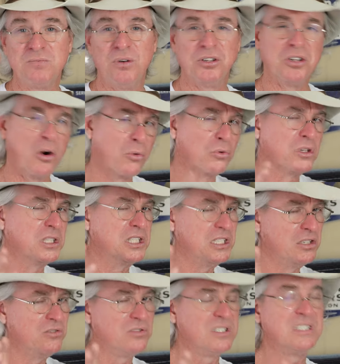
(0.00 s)
but don't really
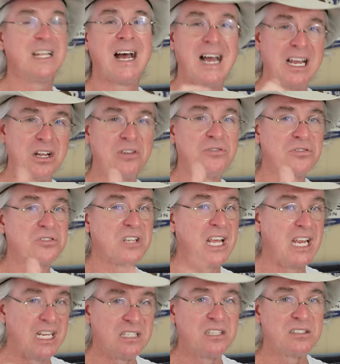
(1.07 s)
use it, I
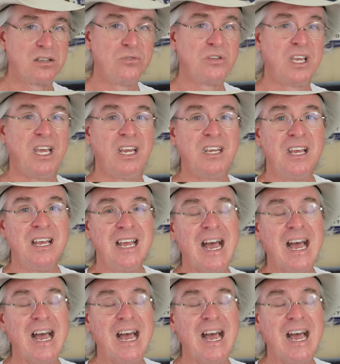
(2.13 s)
understand, it's okay.